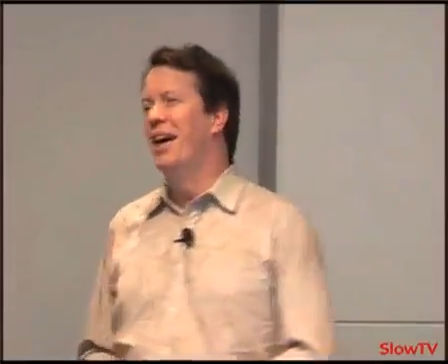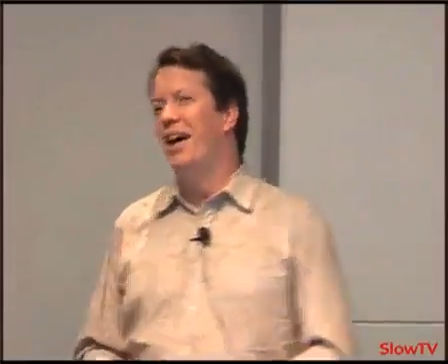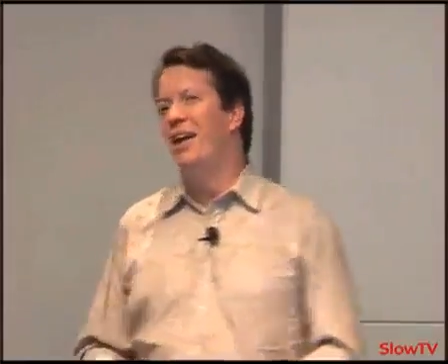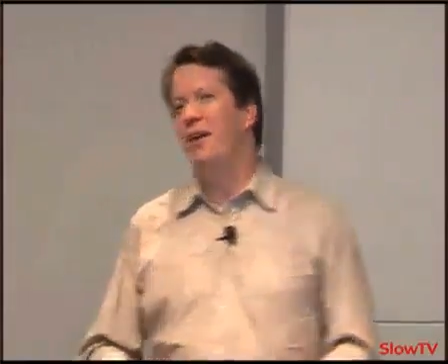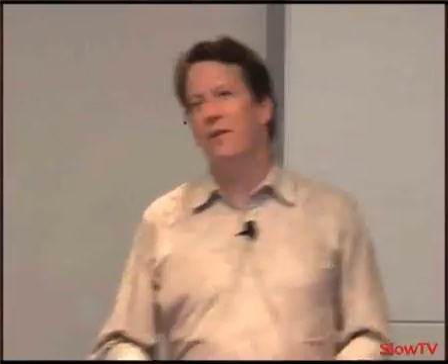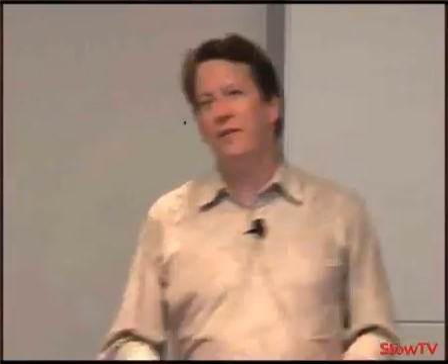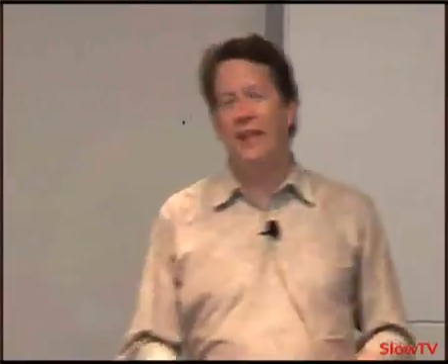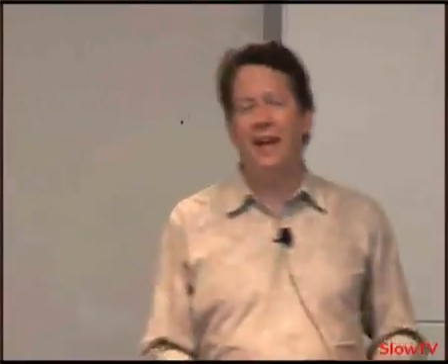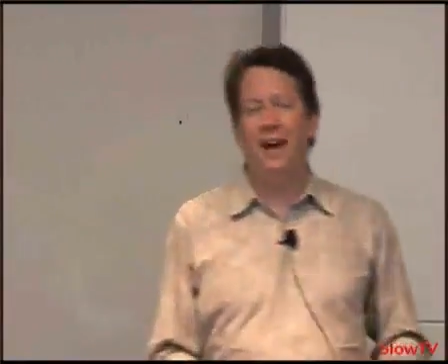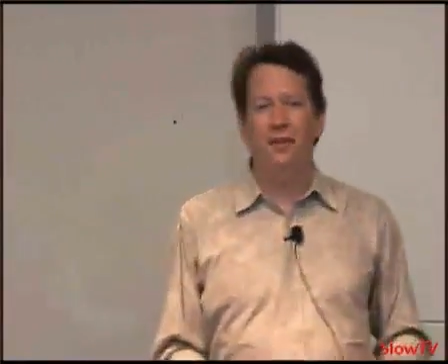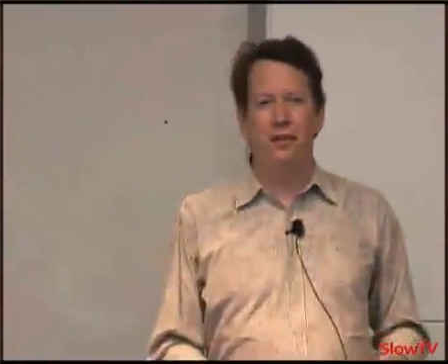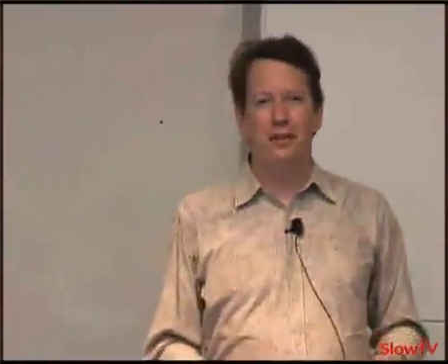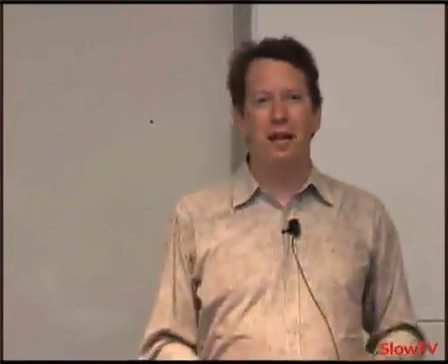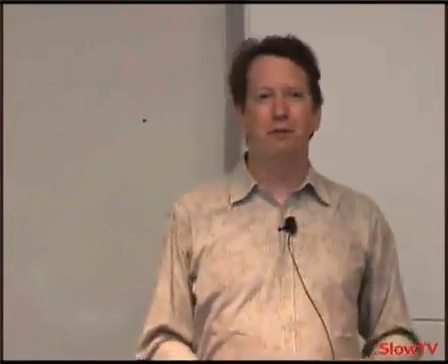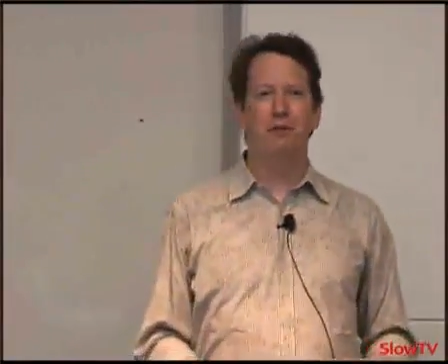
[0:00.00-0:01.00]
I
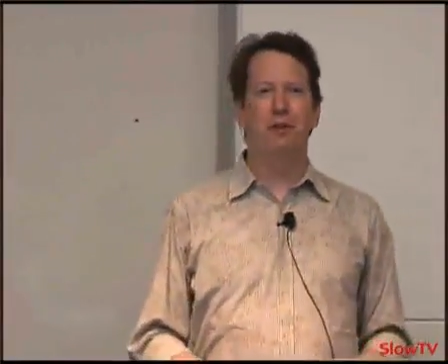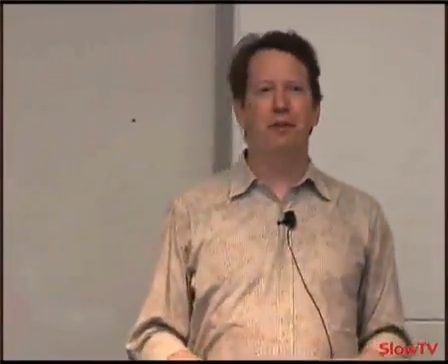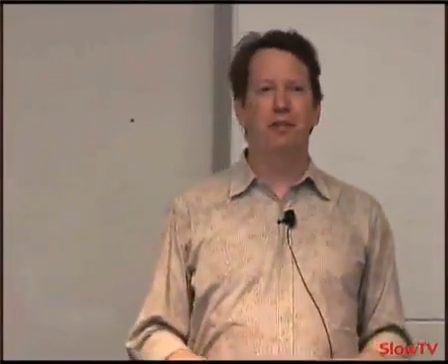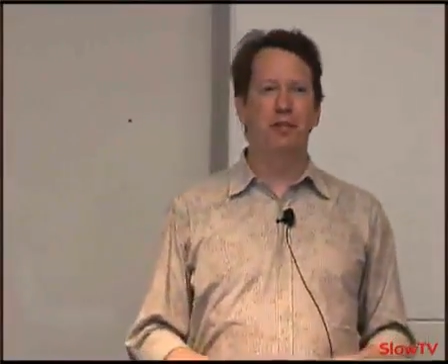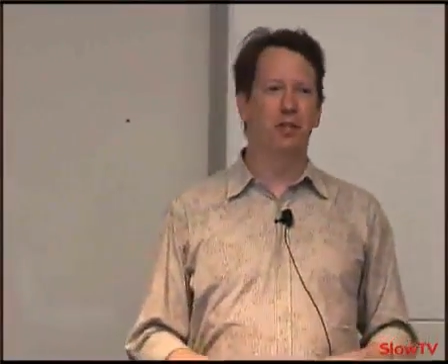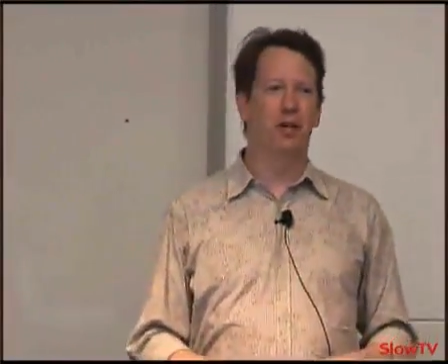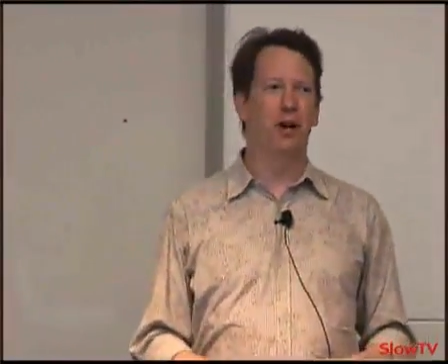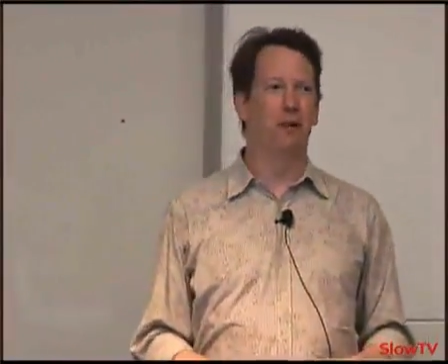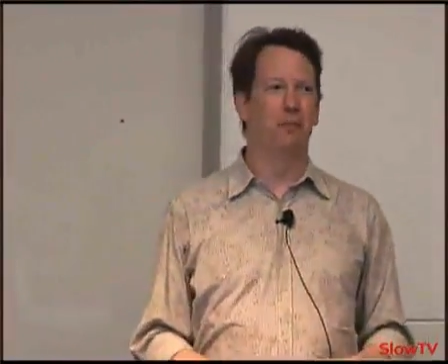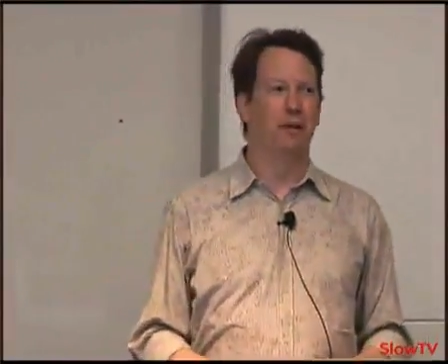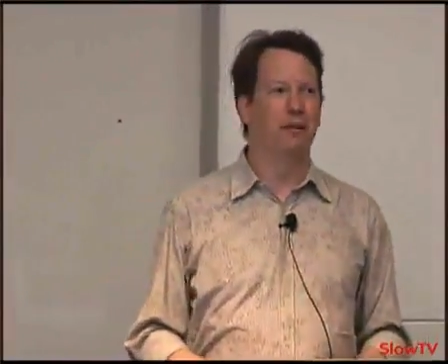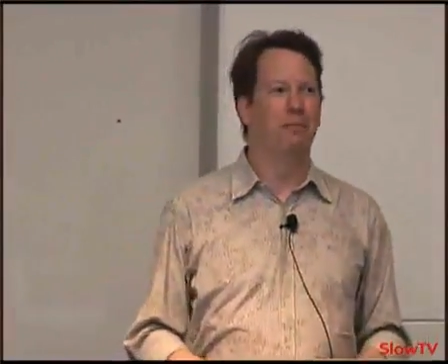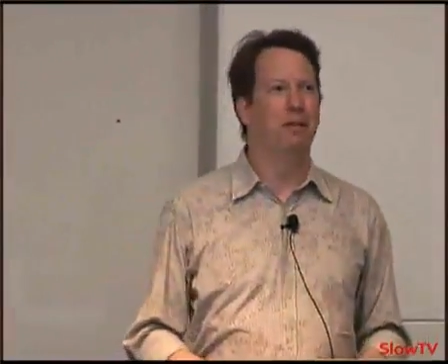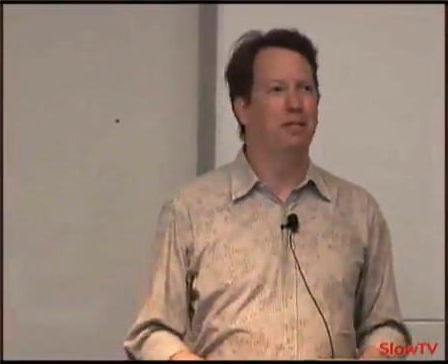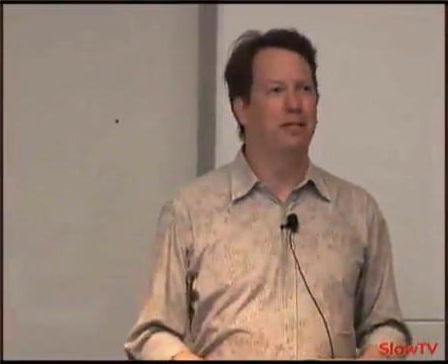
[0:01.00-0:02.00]
thought that was very
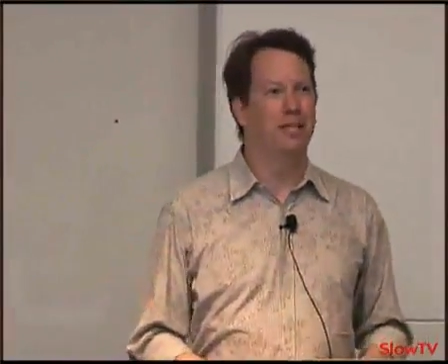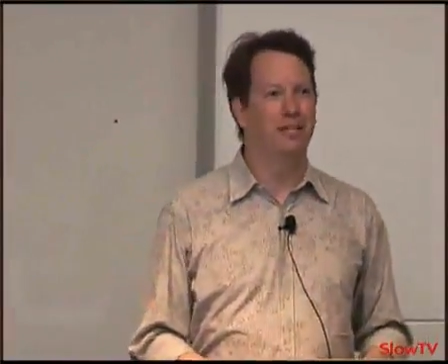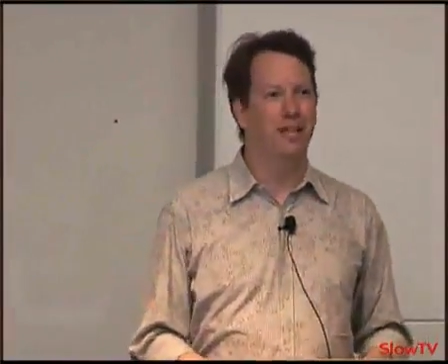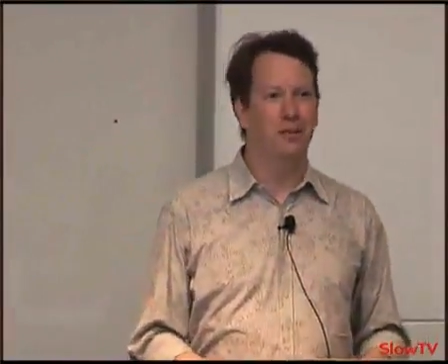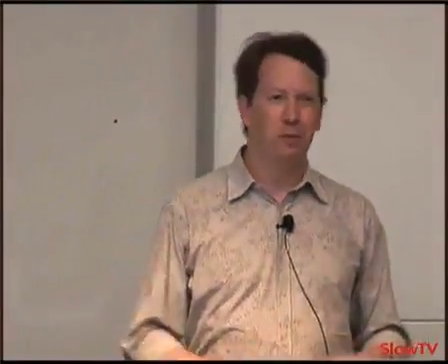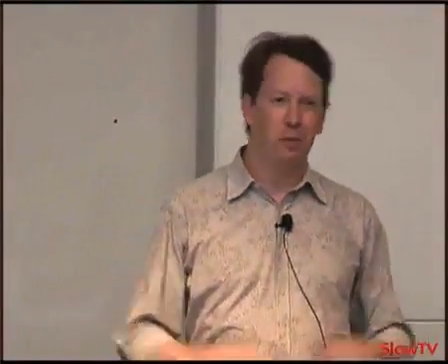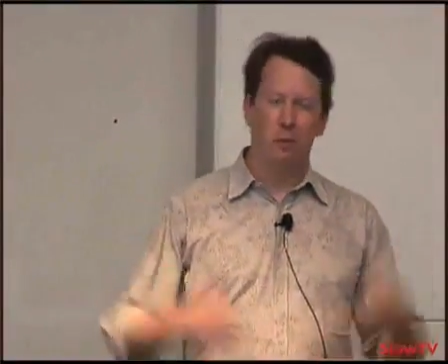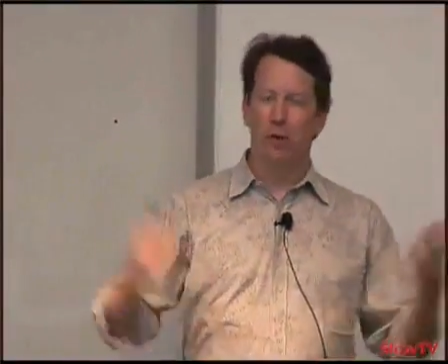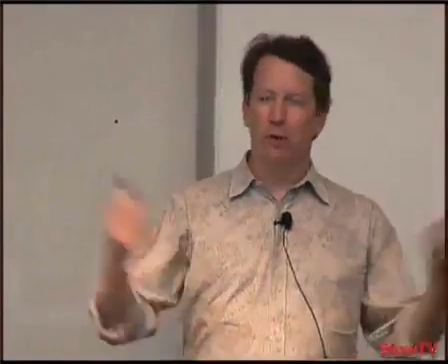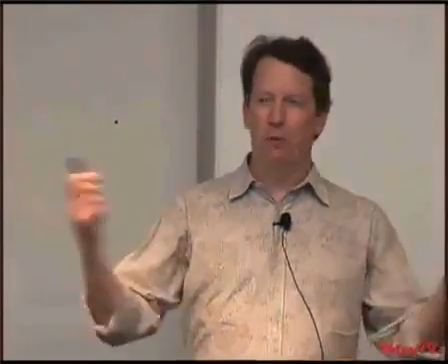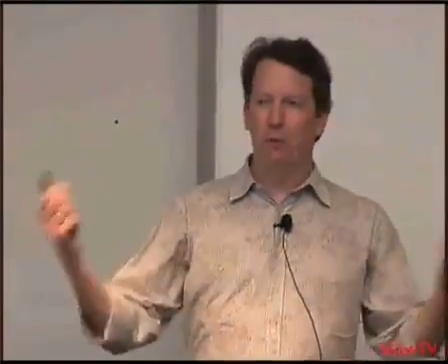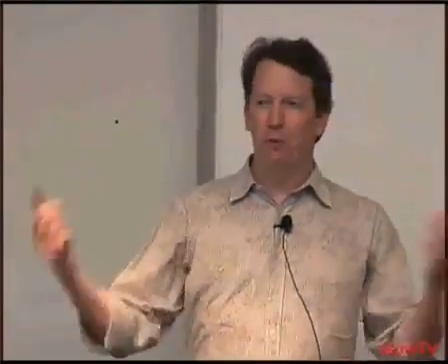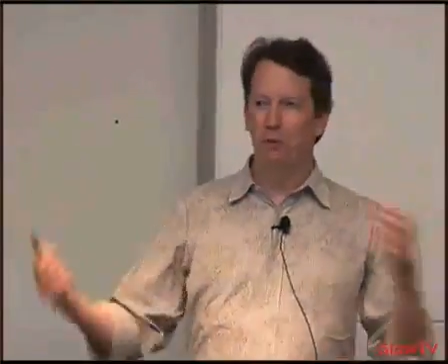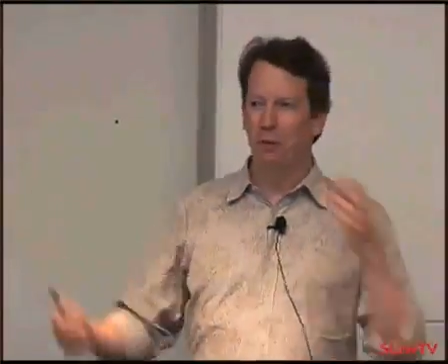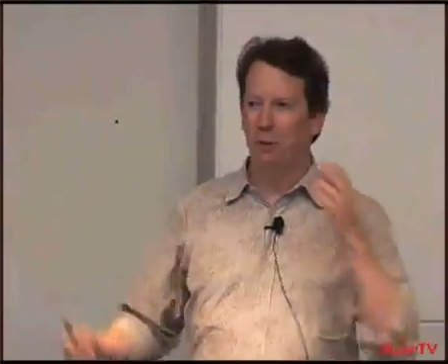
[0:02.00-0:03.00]
charming because that's not a word
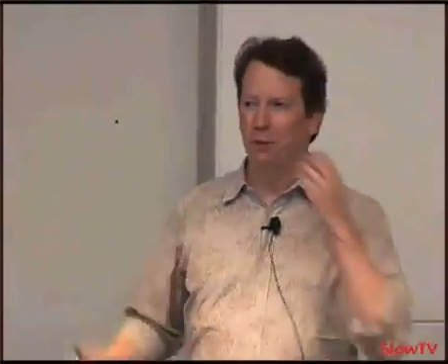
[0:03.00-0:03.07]
we would be